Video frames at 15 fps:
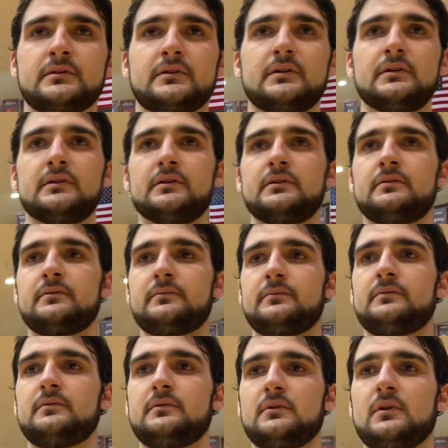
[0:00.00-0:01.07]
Yeah.
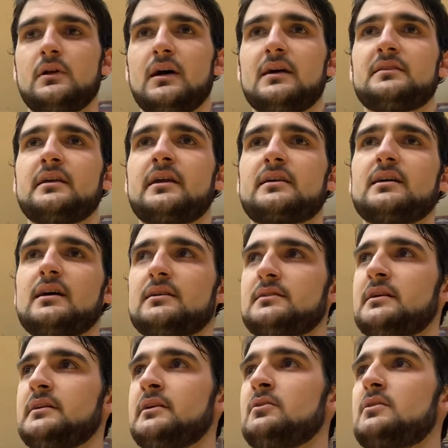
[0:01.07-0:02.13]

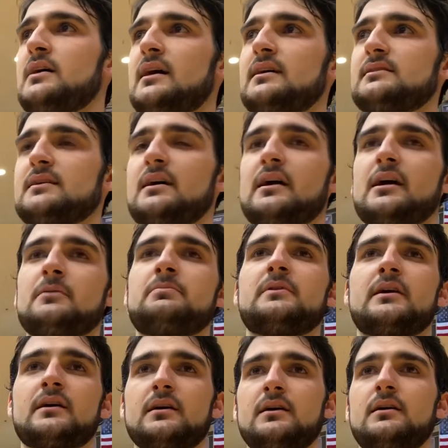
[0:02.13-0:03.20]
New guys are helping
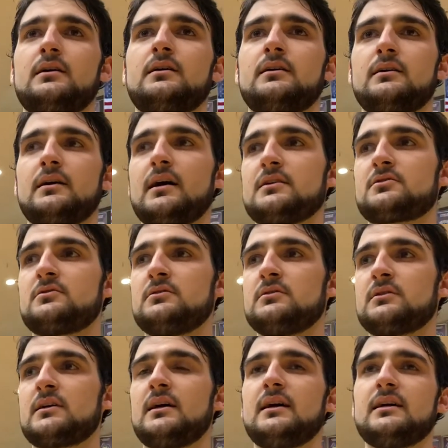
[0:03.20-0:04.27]
the high school
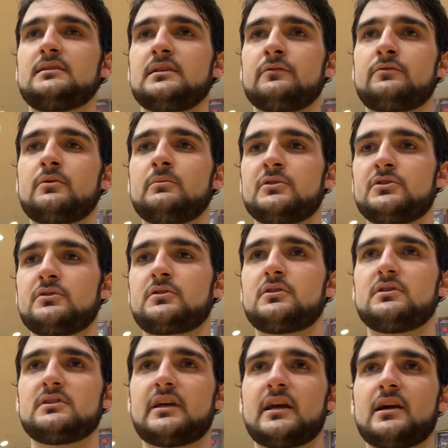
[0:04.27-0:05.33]
guys, and from the
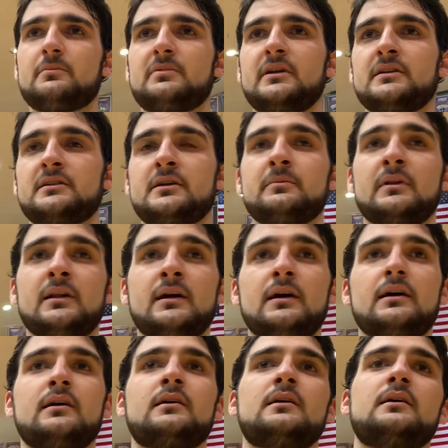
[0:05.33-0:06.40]
JUCO, they're helping the team a lot,
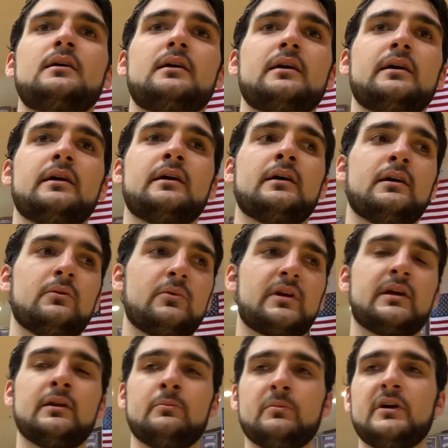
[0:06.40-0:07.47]
and we're
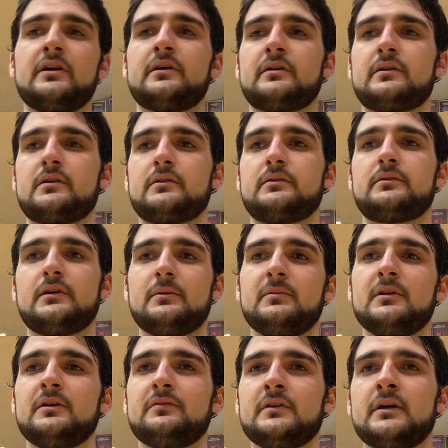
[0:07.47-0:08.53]
getting better. I
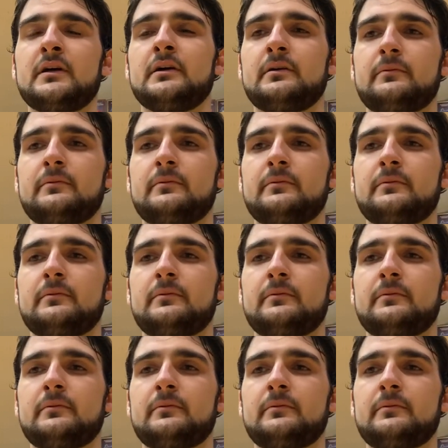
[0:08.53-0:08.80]
believe in that.